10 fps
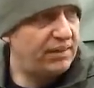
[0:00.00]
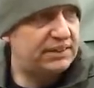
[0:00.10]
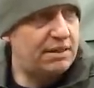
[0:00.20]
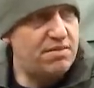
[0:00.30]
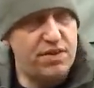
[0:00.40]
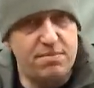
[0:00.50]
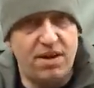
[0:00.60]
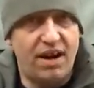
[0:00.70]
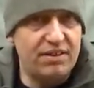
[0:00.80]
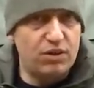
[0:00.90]
Some of them
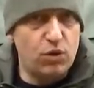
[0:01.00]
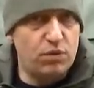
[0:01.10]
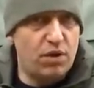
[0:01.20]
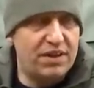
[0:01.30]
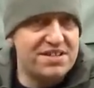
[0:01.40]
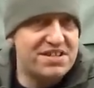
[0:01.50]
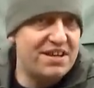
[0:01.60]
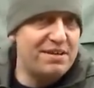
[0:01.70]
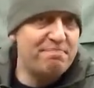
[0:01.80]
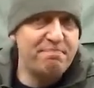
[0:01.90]
aren't all what they
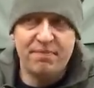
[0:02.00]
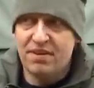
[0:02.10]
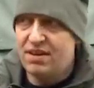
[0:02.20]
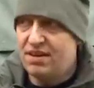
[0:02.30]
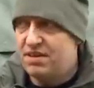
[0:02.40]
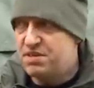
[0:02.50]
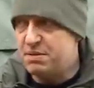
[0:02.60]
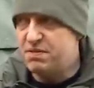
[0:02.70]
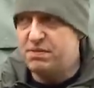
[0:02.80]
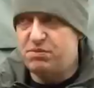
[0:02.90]
seem,
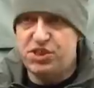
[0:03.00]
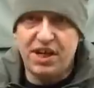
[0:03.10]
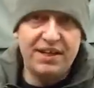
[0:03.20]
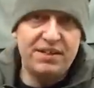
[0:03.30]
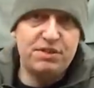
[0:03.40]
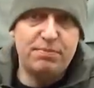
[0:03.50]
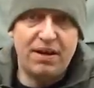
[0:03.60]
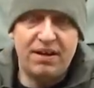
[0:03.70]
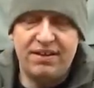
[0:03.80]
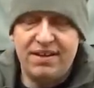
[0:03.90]
some of them change,
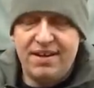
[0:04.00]
but